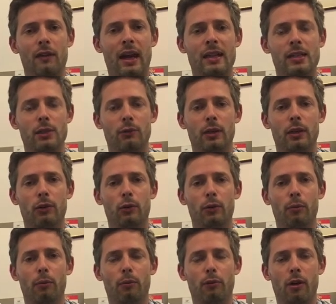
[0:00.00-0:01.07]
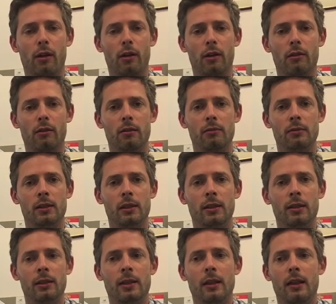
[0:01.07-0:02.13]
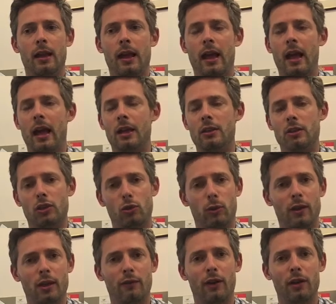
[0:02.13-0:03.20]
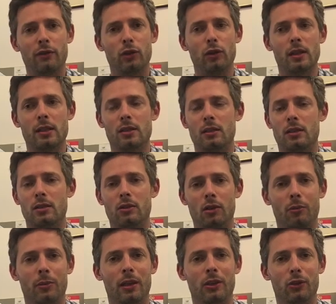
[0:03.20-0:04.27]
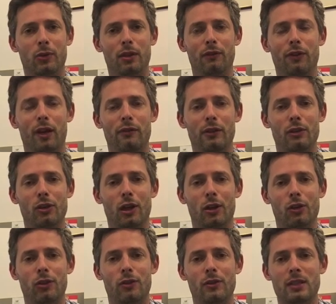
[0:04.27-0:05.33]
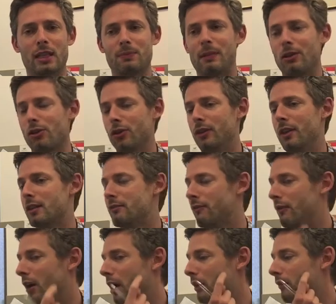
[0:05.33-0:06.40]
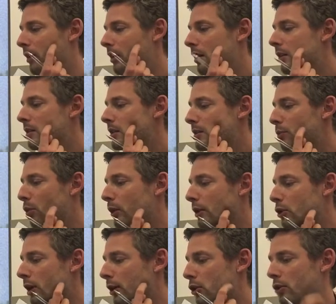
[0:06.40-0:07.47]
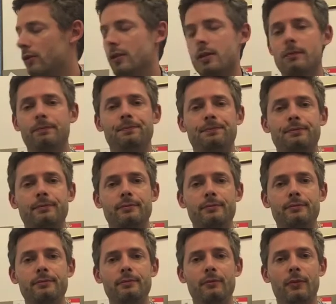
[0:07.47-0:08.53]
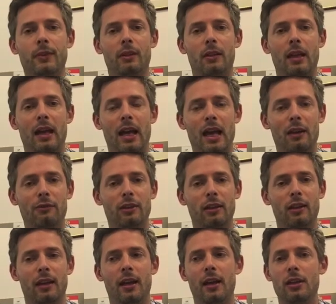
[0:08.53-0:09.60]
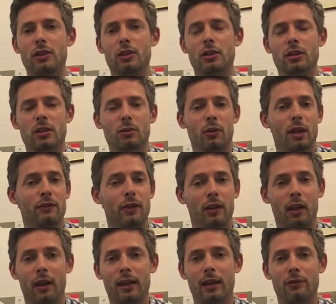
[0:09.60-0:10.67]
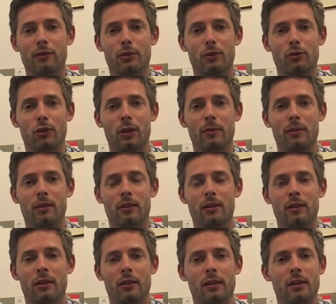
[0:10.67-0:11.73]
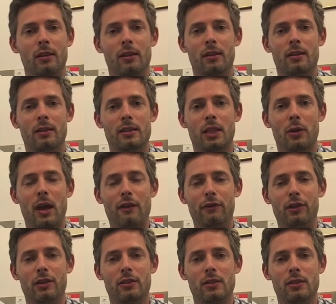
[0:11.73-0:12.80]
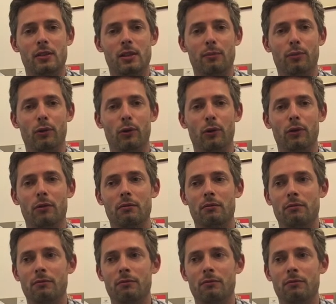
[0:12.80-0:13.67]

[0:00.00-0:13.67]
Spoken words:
anti-wrinkle product. And 25 units does not mean 25 injections. As mentioned, there's 5 small injections. Aftercare, you can do whatever you like after the treatment. There's no evidence to support